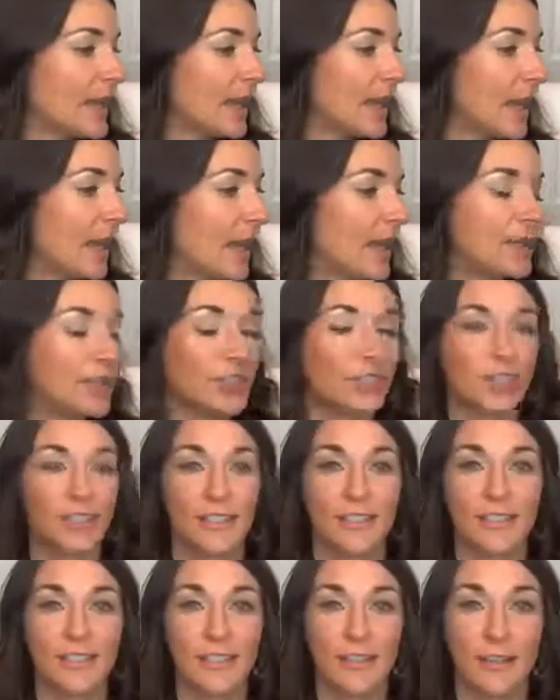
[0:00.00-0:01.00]
and I'm
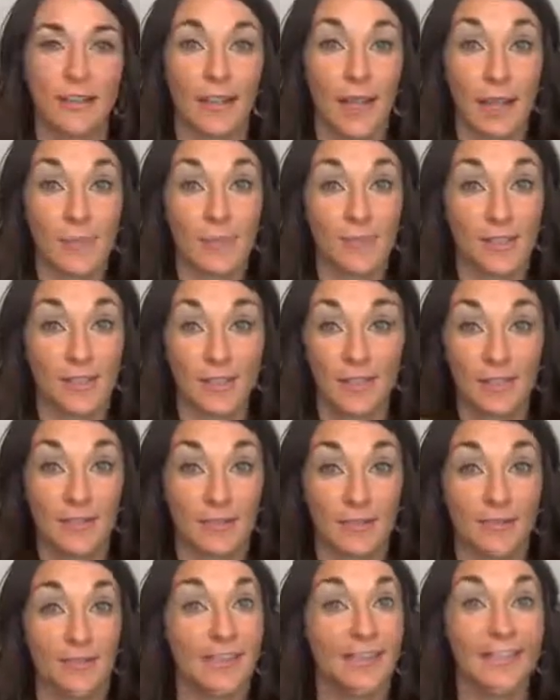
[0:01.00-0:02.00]
just,
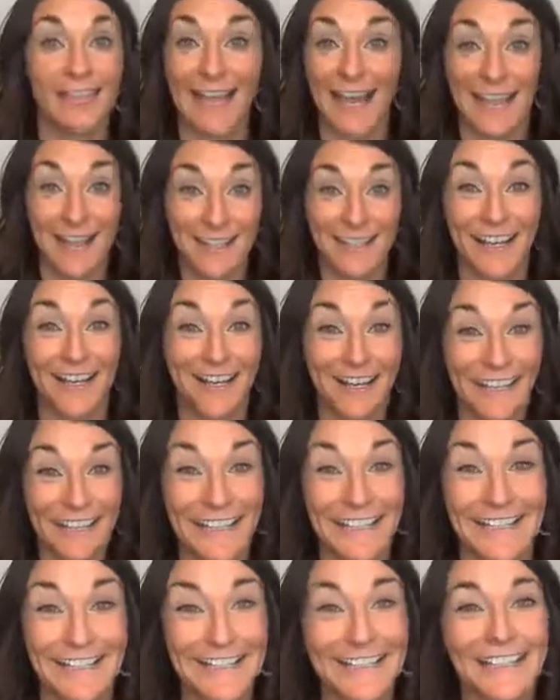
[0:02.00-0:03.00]
yeah,
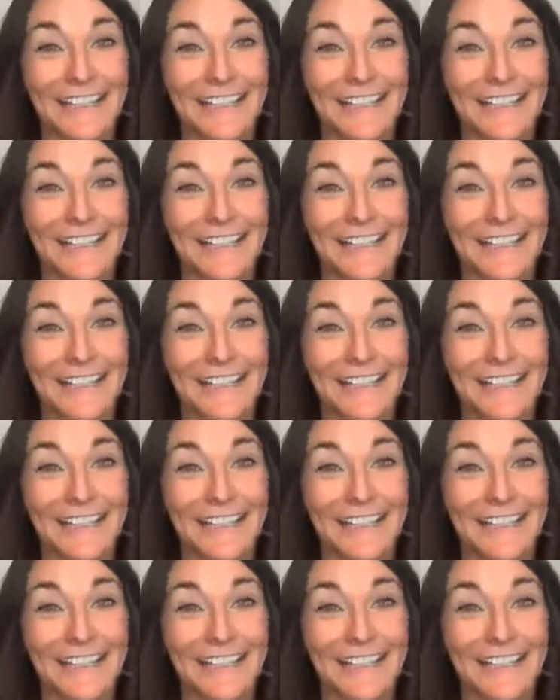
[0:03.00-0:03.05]
Tani, it